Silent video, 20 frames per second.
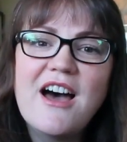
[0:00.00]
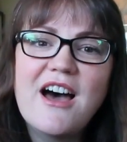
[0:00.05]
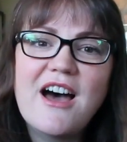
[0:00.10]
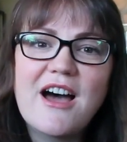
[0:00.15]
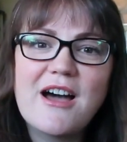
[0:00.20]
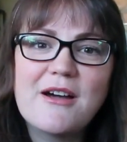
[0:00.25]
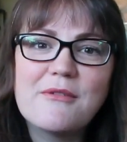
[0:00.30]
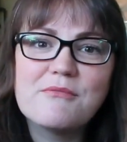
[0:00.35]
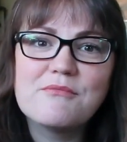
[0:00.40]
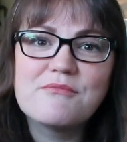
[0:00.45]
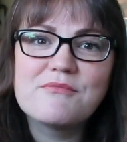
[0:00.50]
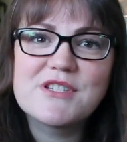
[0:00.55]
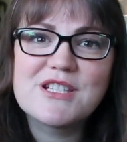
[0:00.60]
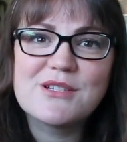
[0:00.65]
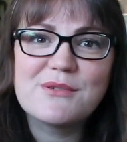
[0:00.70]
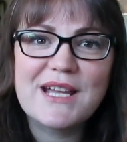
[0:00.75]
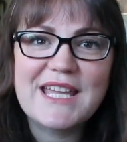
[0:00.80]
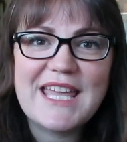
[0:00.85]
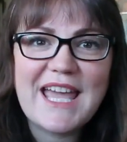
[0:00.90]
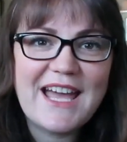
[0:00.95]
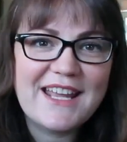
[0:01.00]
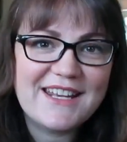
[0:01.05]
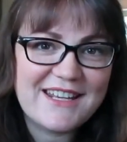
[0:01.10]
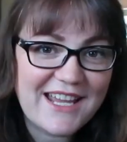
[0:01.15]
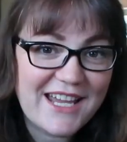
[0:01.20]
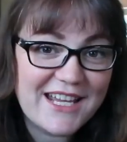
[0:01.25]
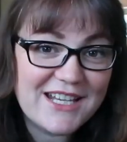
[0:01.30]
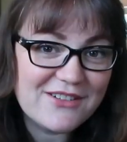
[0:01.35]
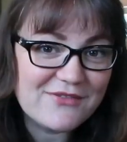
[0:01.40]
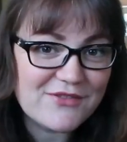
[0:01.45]
so I can
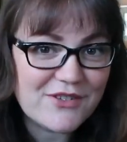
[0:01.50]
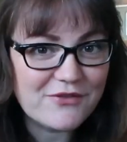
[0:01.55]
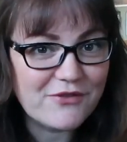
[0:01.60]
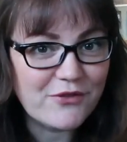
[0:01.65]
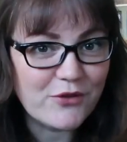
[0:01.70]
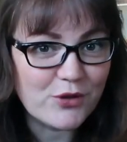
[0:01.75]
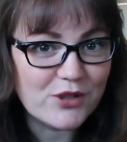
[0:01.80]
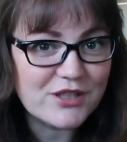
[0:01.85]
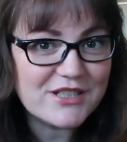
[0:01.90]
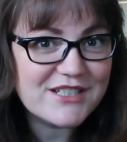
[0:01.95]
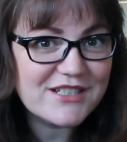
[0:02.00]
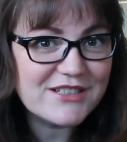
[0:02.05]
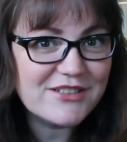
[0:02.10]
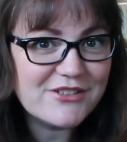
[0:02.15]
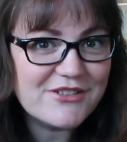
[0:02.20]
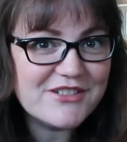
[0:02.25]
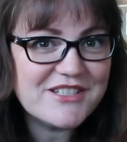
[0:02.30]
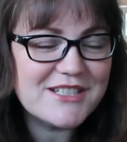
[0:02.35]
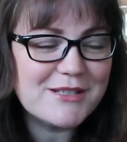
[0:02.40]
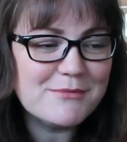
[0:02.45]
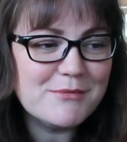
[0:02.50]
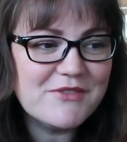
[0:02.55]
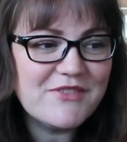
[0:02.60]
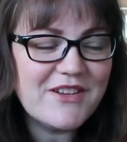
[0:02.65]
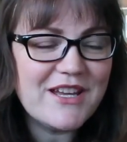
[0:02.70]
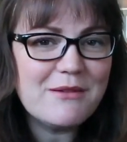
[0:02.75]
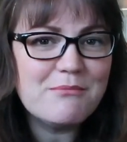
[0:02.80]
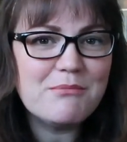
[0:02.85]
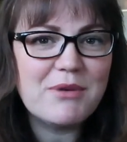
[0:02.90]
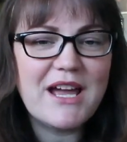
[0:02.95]
kind of afford to lose some of it,